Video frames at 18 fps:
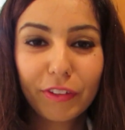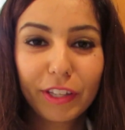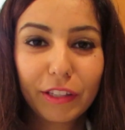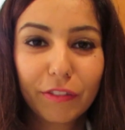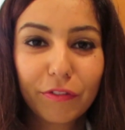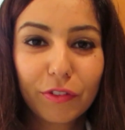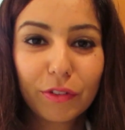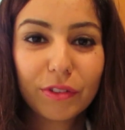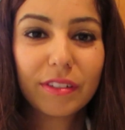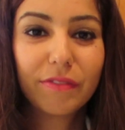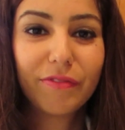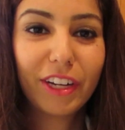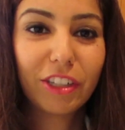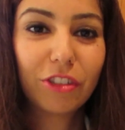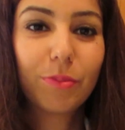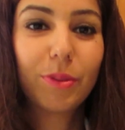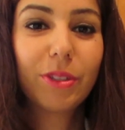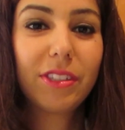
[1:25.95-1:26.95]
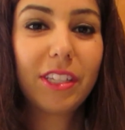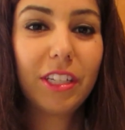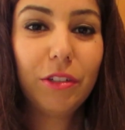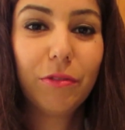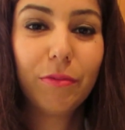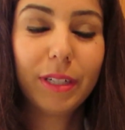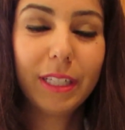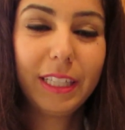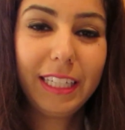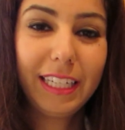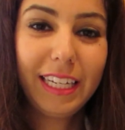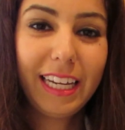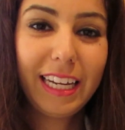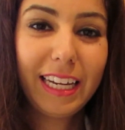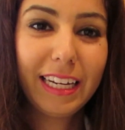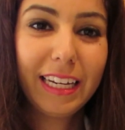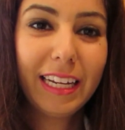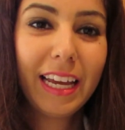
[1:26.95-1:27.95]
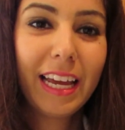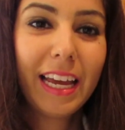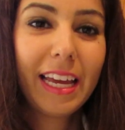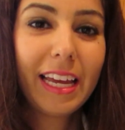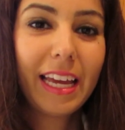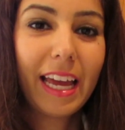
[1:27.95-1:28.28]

like the fruits and vegetables that you really need.